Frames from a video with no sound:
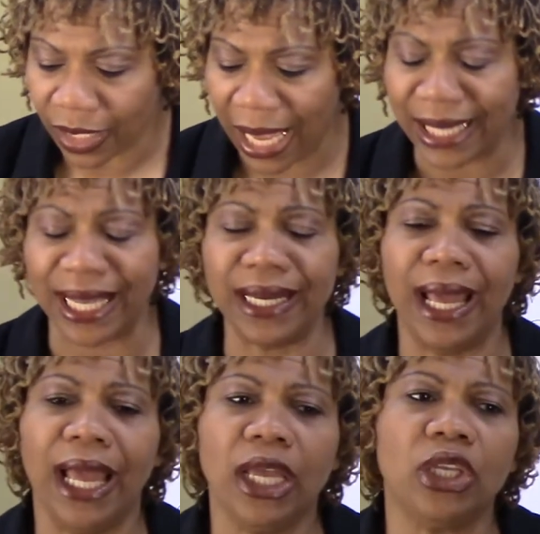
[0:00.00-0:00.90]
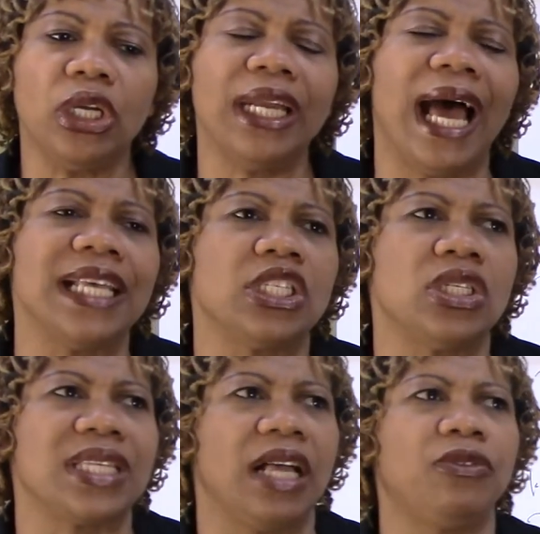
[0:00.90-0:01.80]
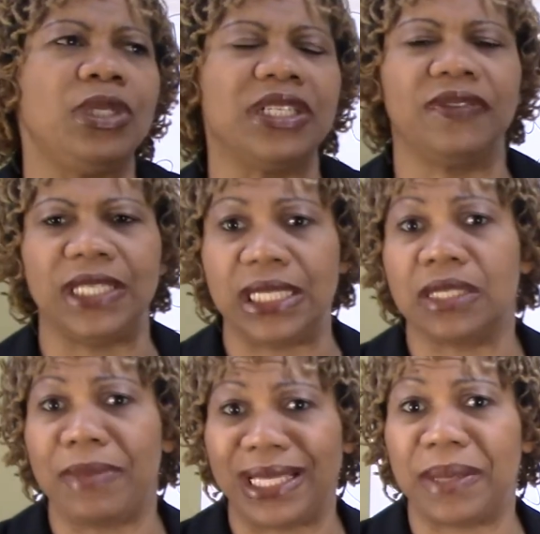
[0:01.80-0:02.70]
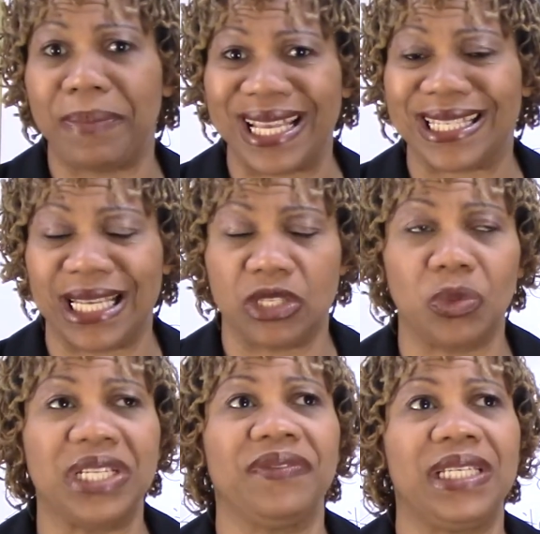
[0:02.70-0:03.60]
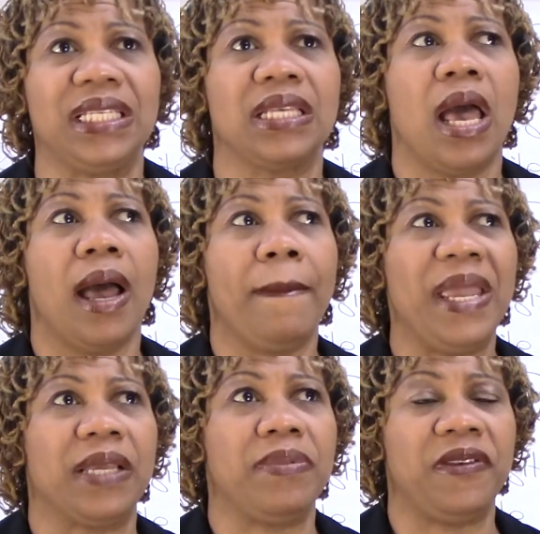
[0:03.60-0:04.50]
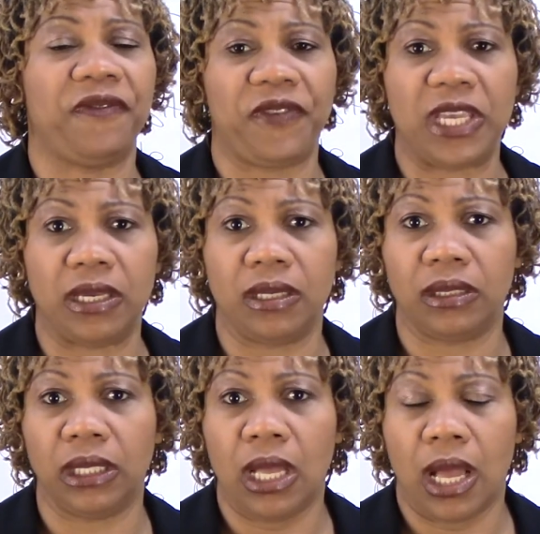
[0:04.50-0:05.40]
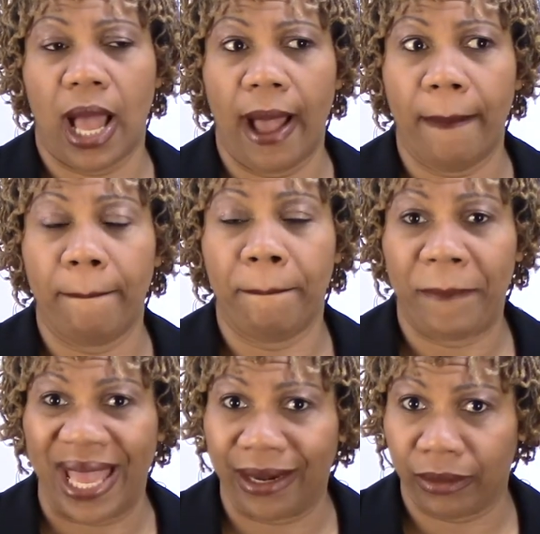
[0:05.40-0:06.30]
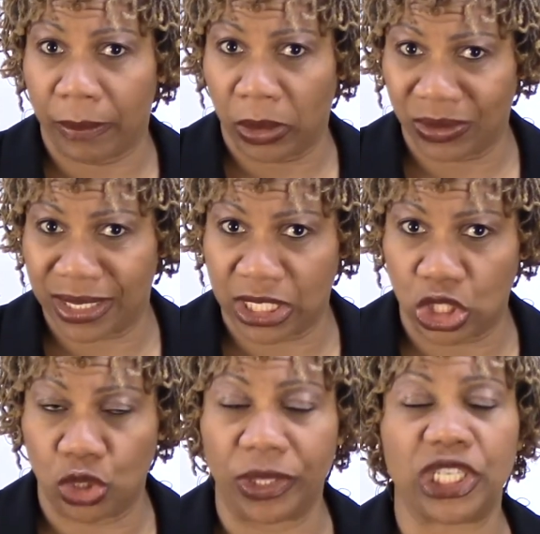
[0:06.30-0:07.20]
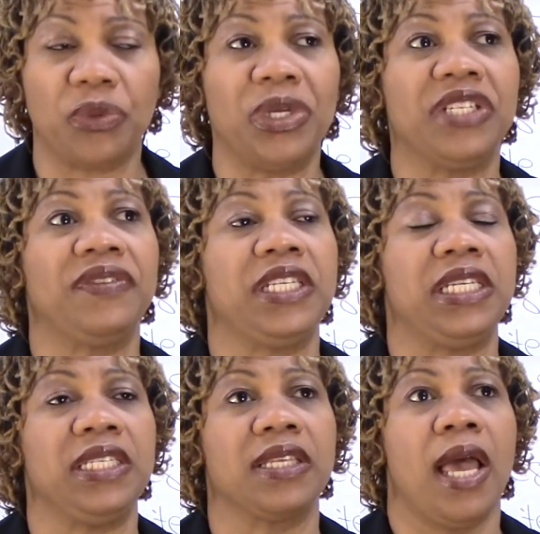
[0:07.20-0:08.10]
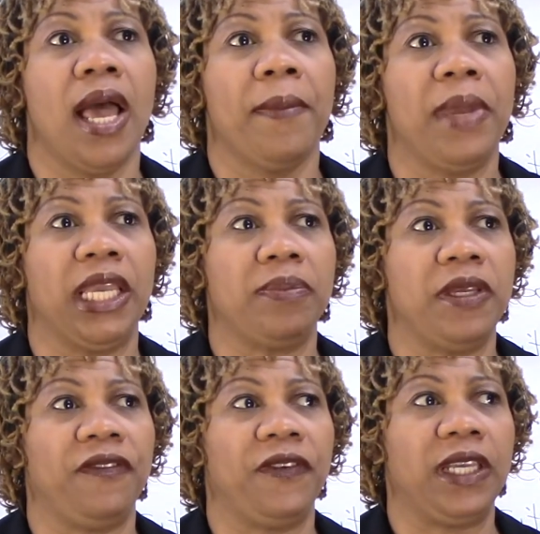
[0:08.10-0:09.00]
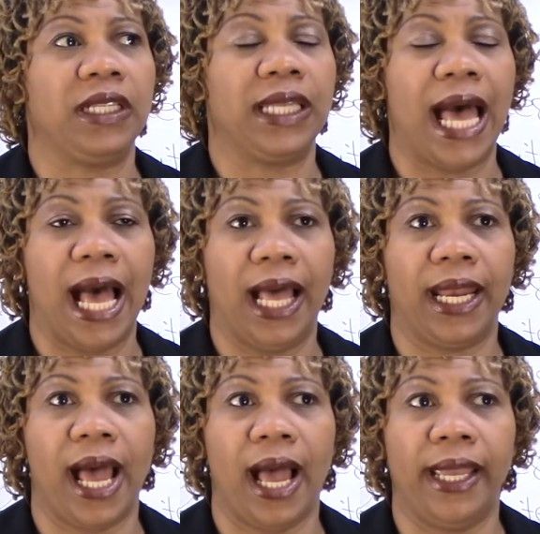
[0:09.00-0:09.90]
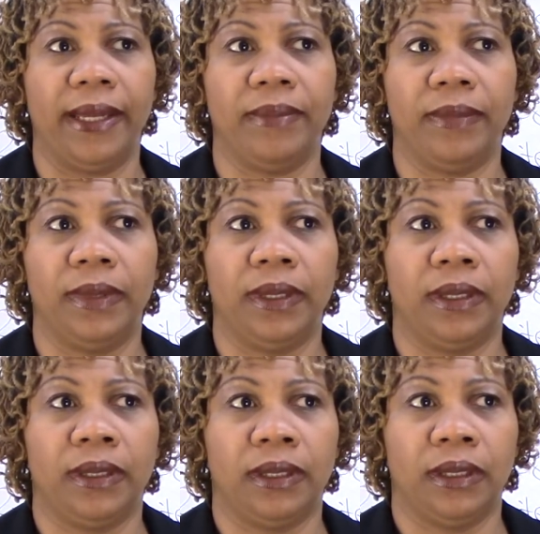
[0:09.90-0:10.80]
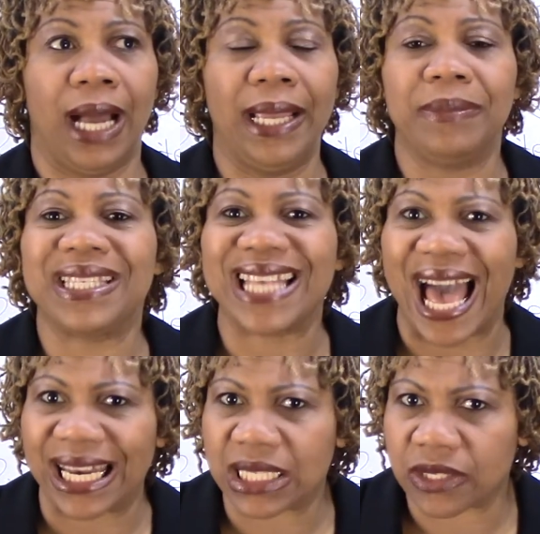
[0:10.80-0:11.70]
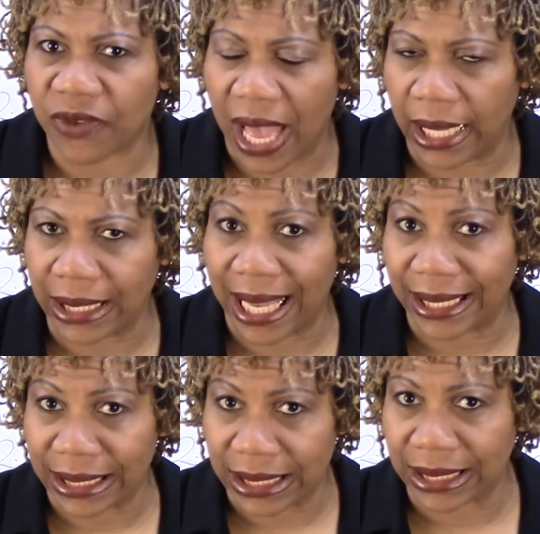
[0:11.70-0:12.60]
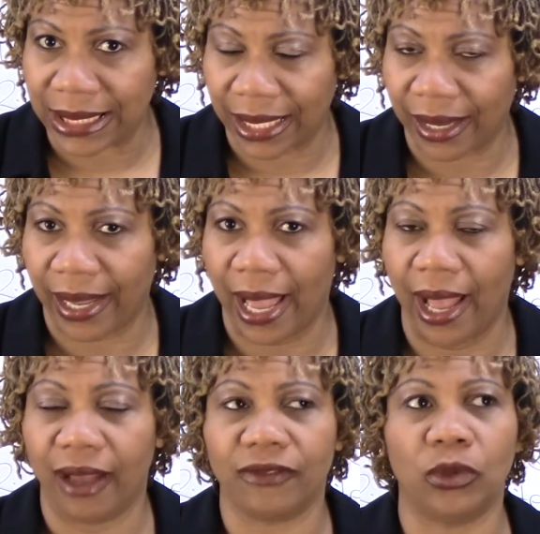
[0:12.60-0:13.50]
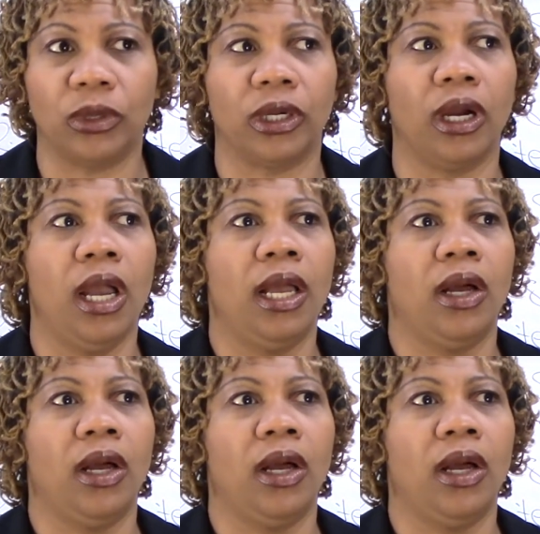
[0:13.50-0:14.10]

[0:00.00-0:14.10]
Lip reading: And then you're going to ask yourself, which of these make the best sense? Which of these make me feel better about the situation? Which of these make me feel that I am satisfying that need that I have, or